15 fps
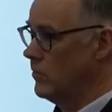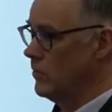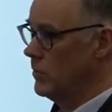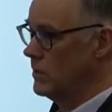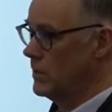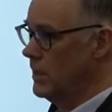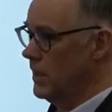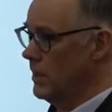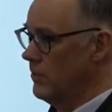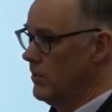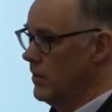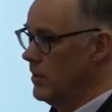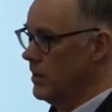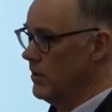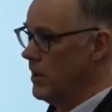was getting
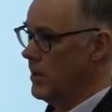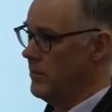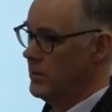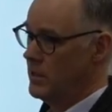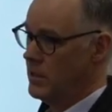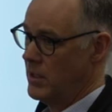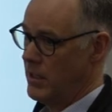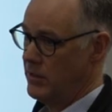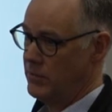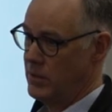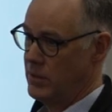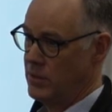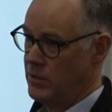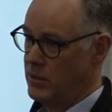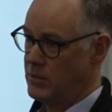very
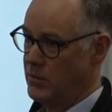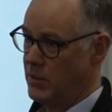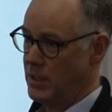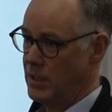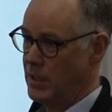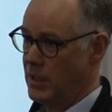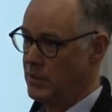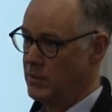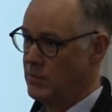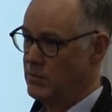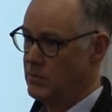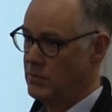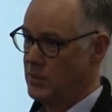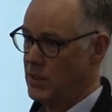heavily used by cattle.